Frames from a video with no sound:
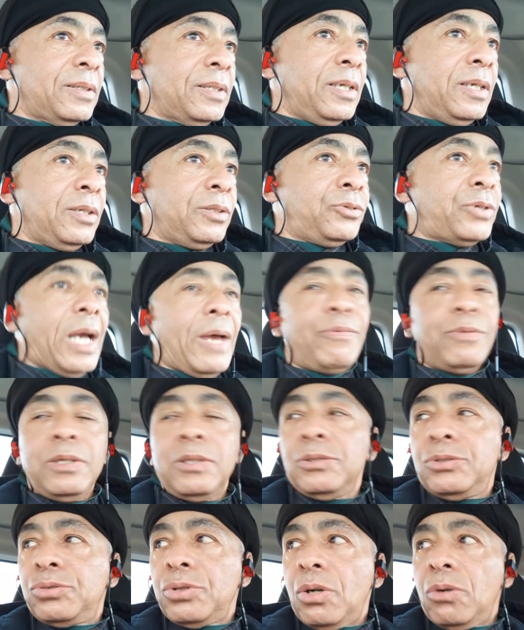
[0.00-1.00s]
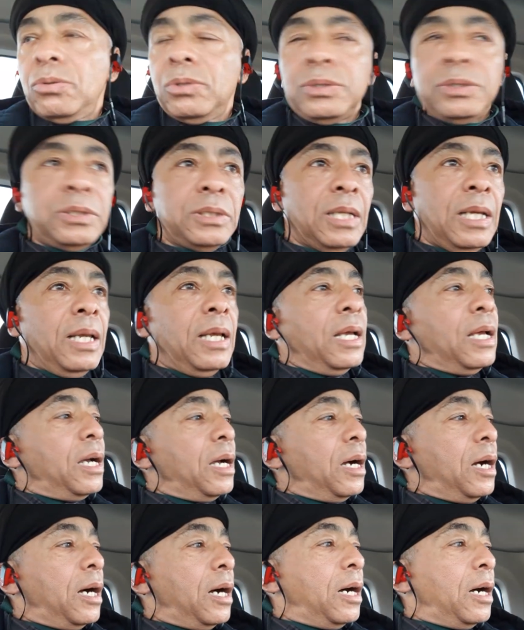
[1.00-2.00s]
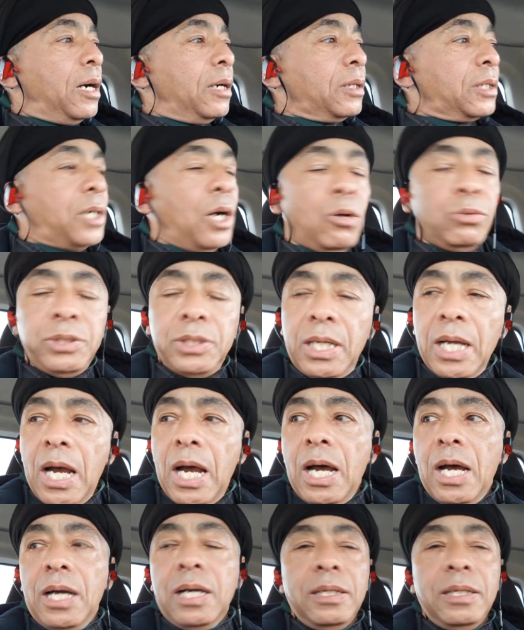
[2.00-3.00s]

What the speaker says: traffic controllers, Coast Guard.